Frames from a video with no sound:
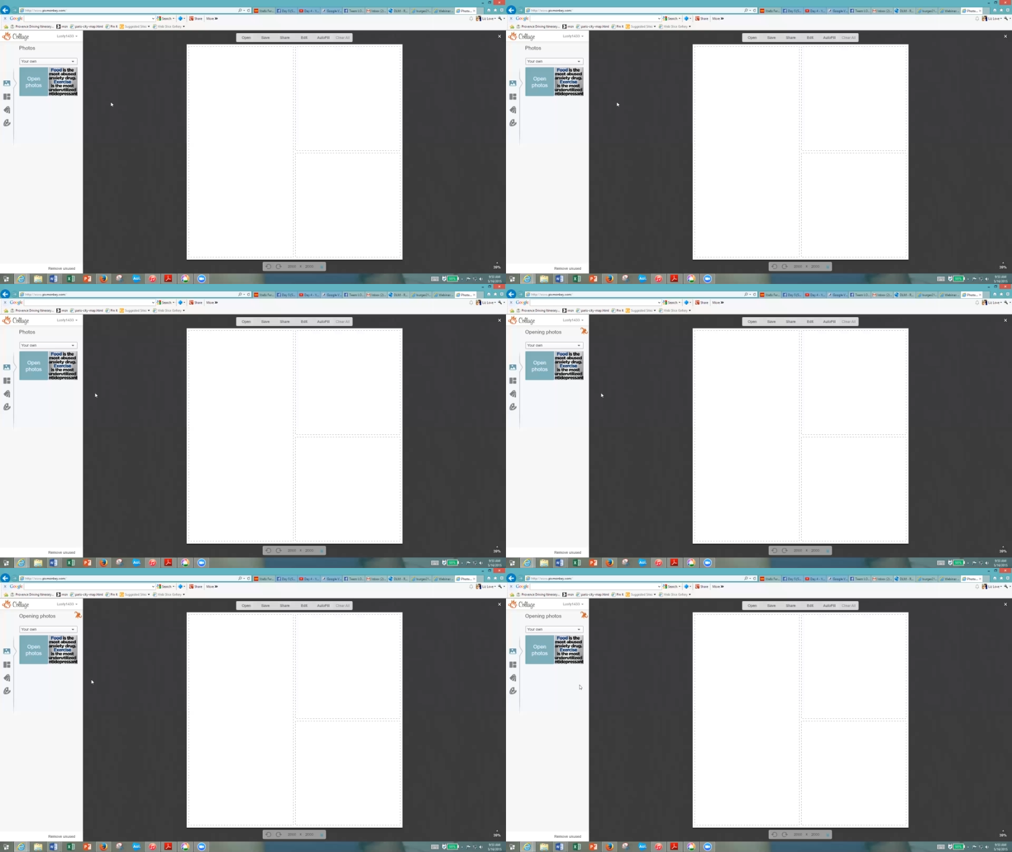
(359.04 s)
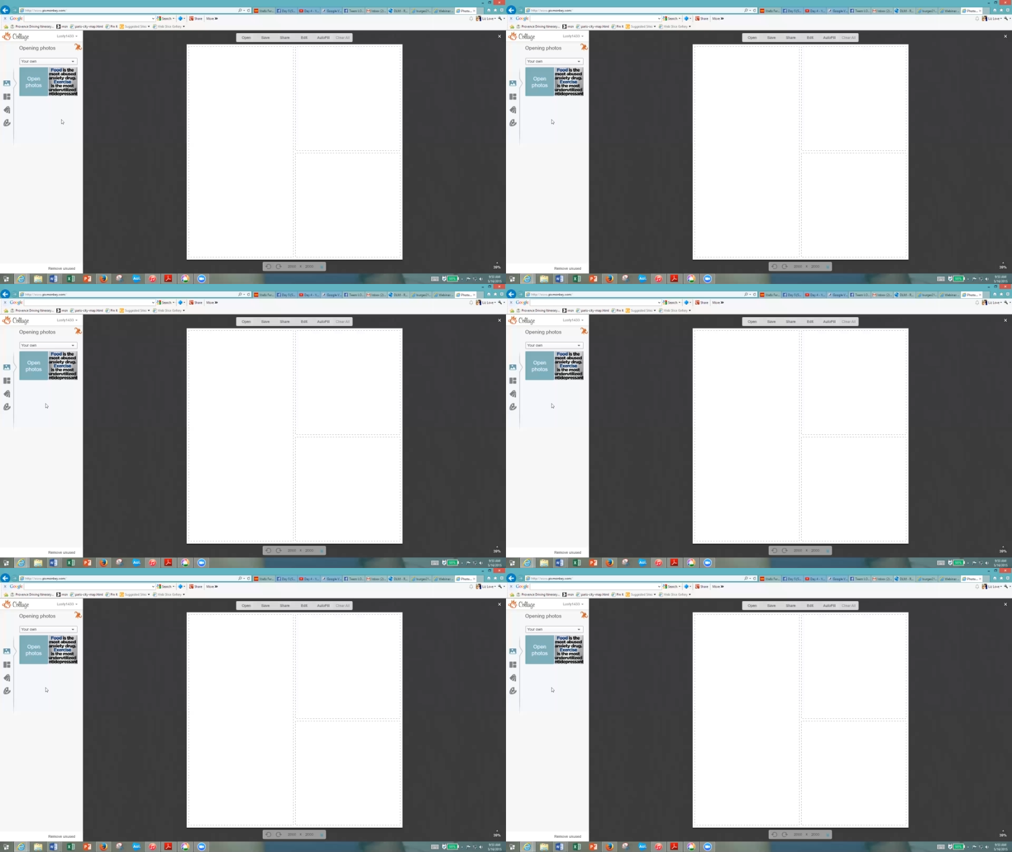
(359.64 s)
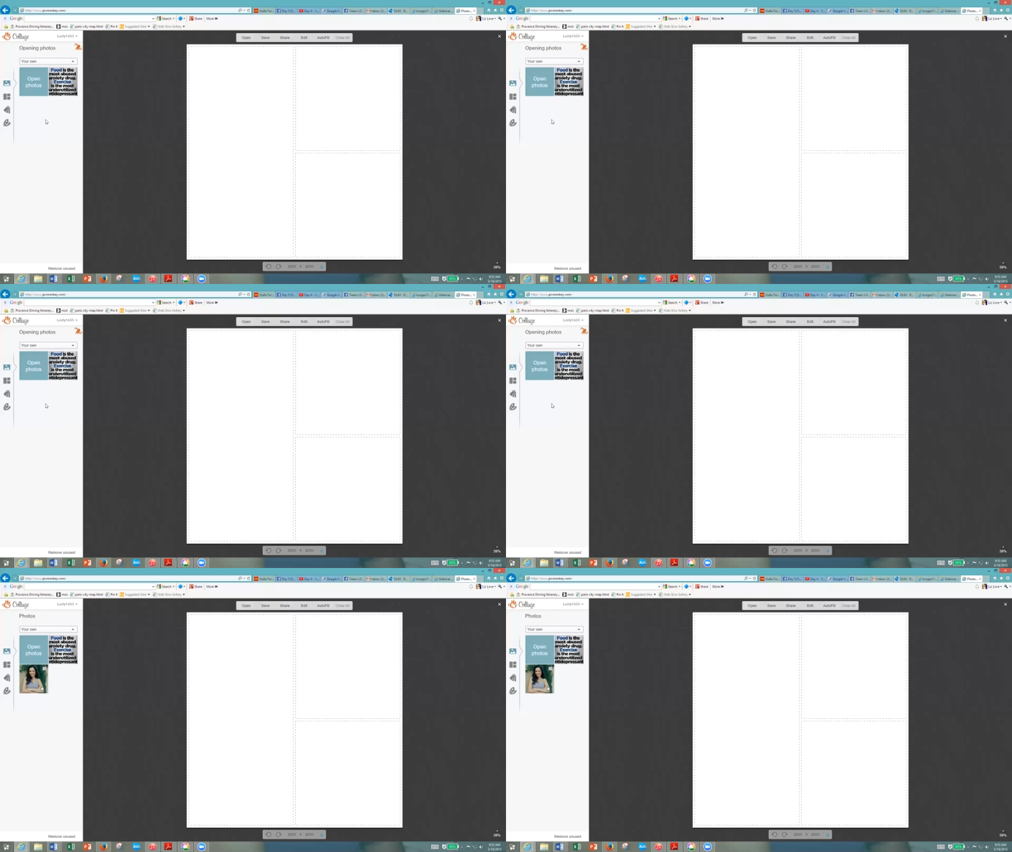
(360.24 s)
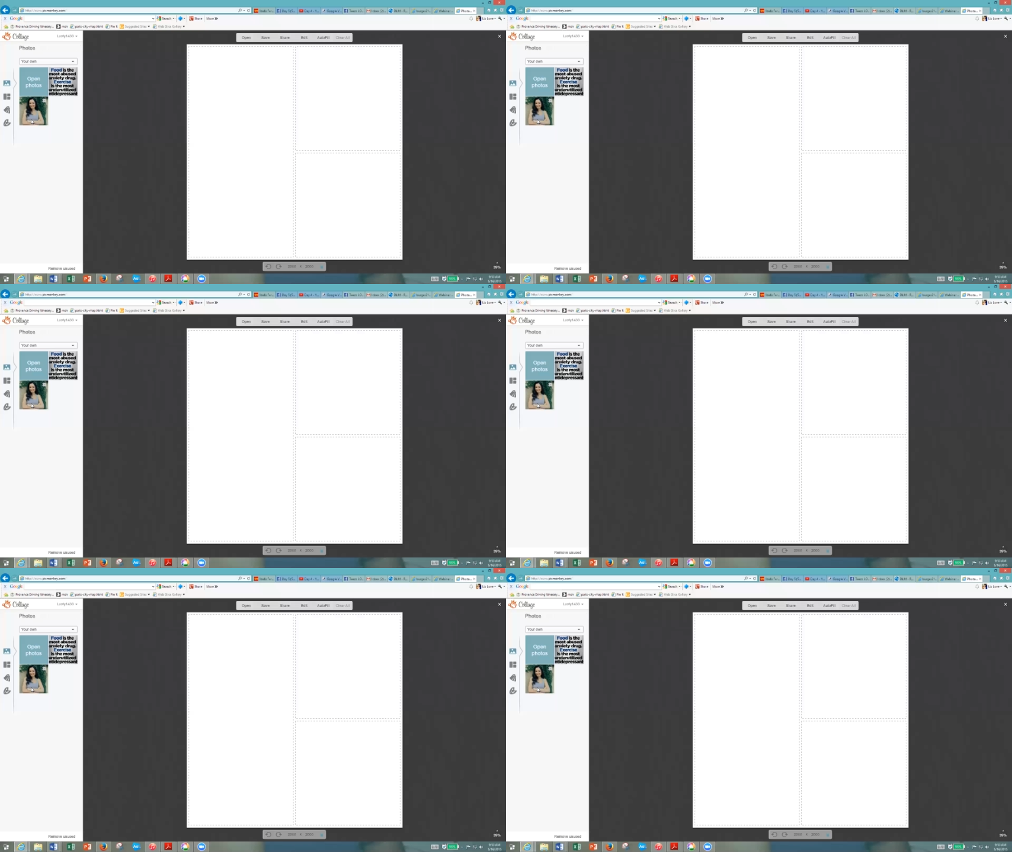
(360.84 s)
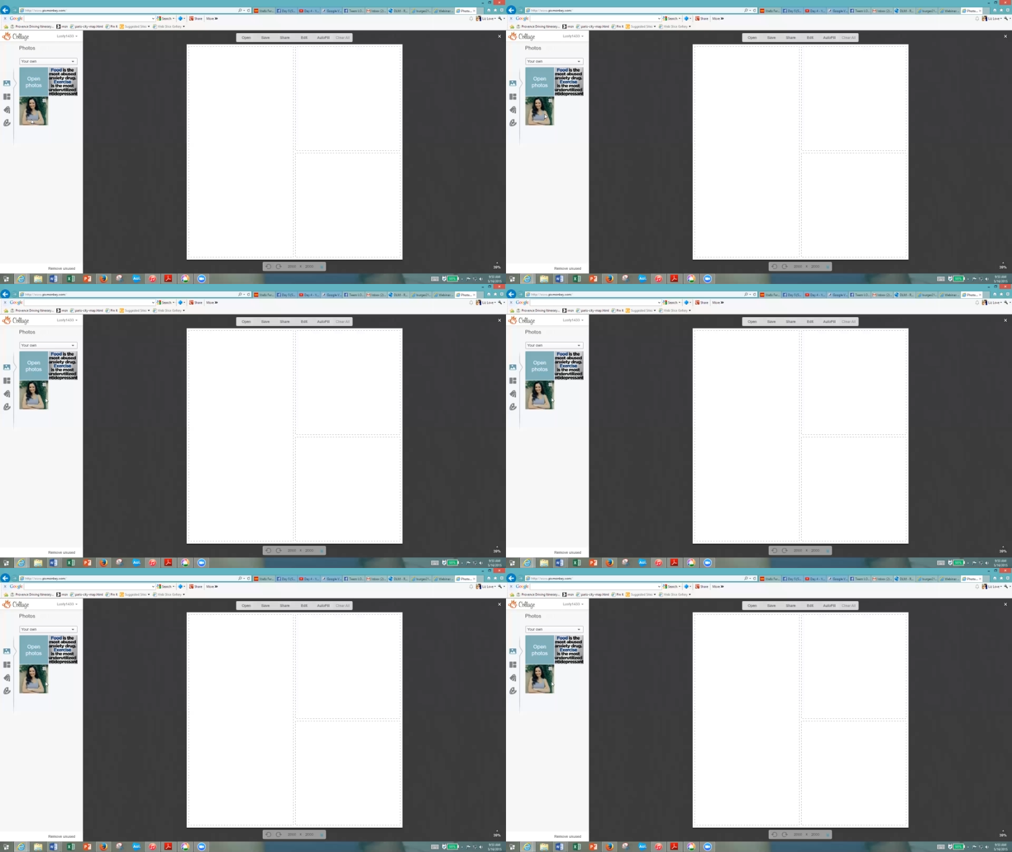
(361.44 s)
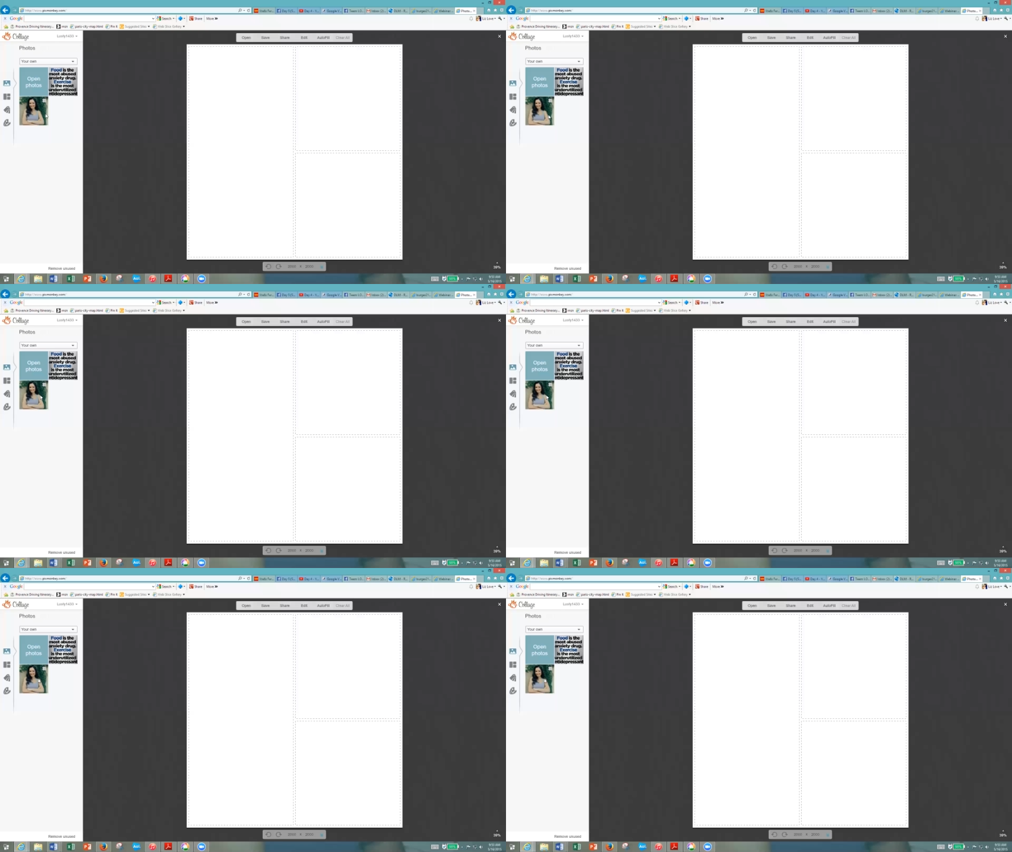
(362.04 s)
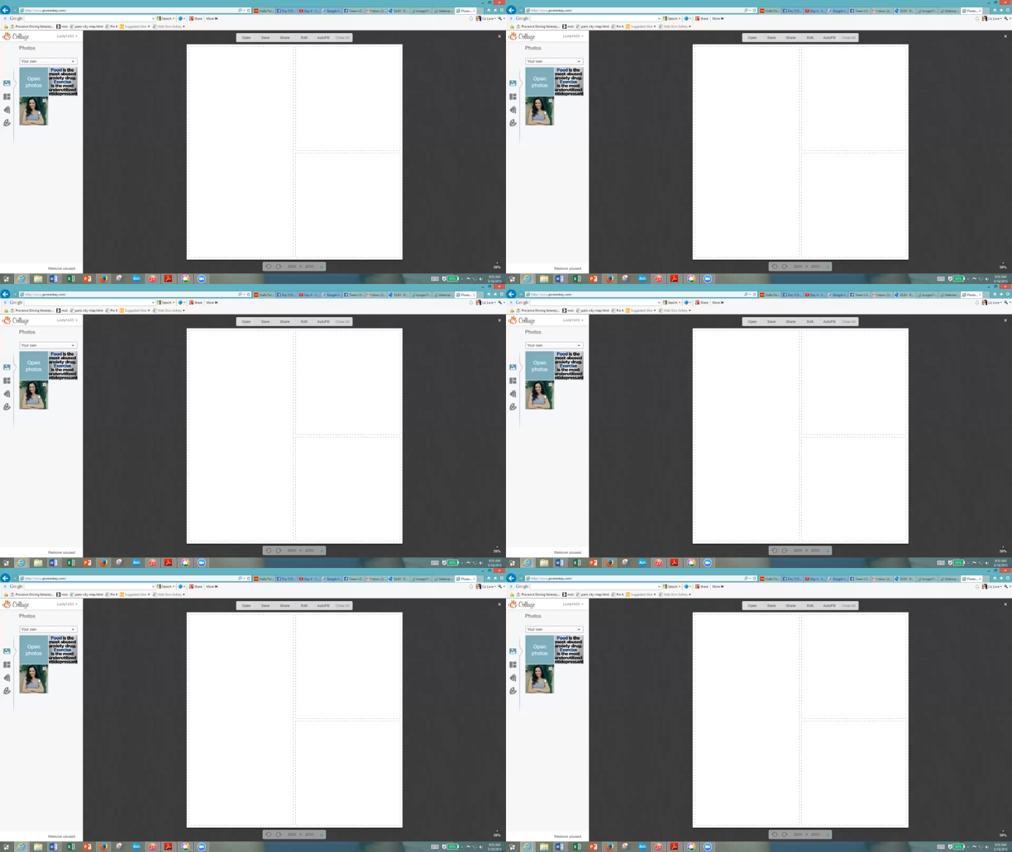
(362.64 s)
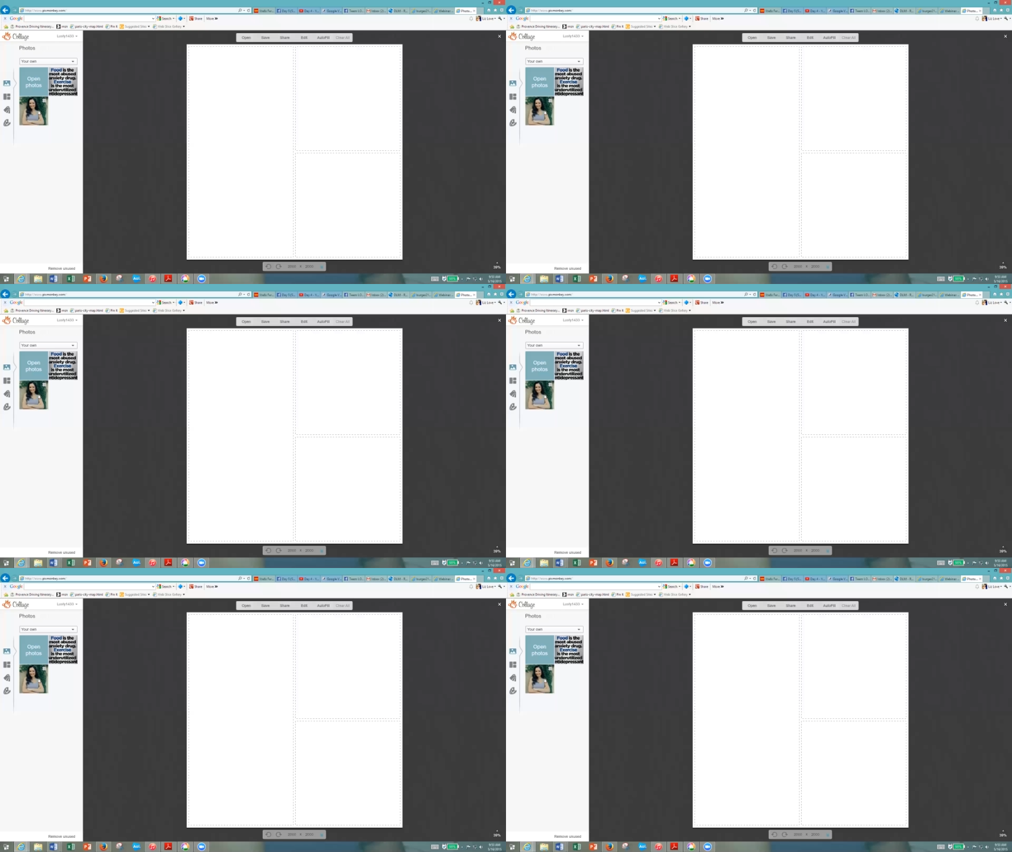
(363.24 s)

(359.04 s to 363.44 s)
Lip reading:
(no speaker visible)